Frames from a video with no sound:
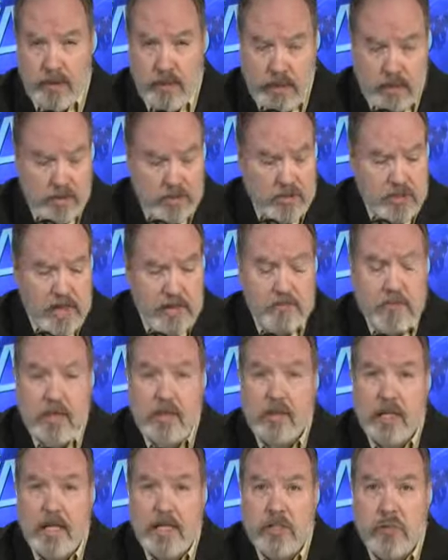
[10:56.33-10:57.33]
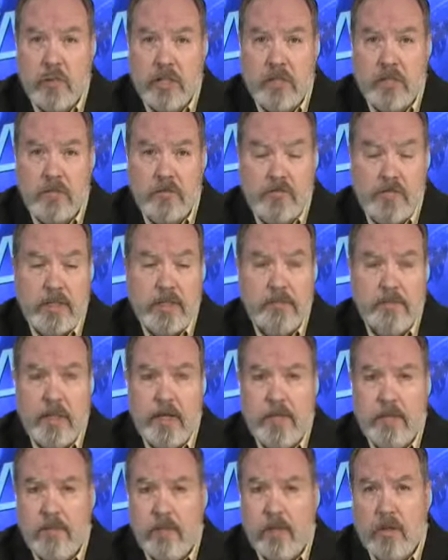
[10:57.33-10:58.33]
They did the same thing last week, the defense
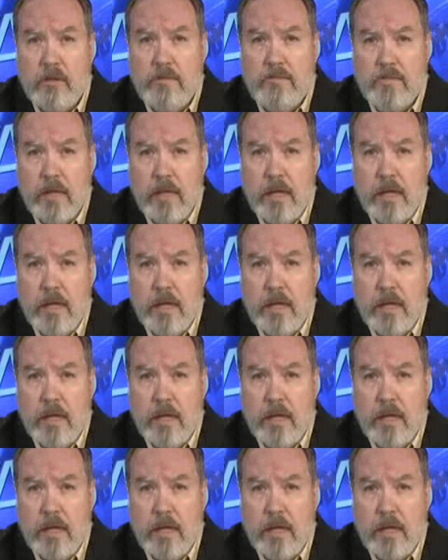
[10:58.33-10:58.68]
spending bill,